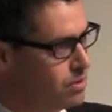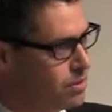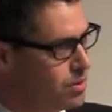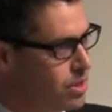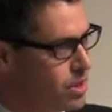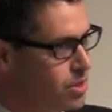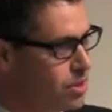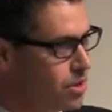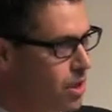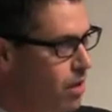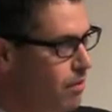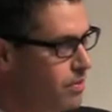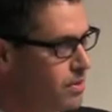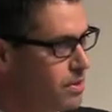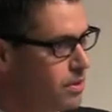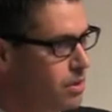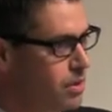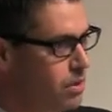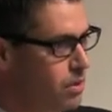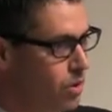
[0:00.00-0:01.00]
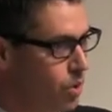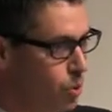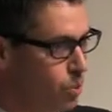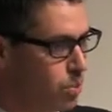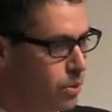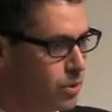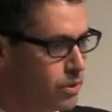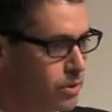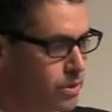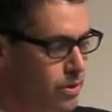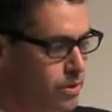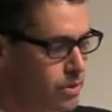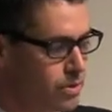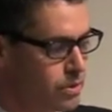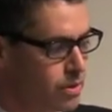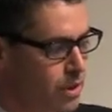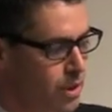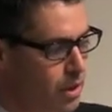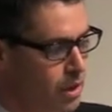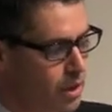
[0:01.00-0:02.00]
sees obviously no borders.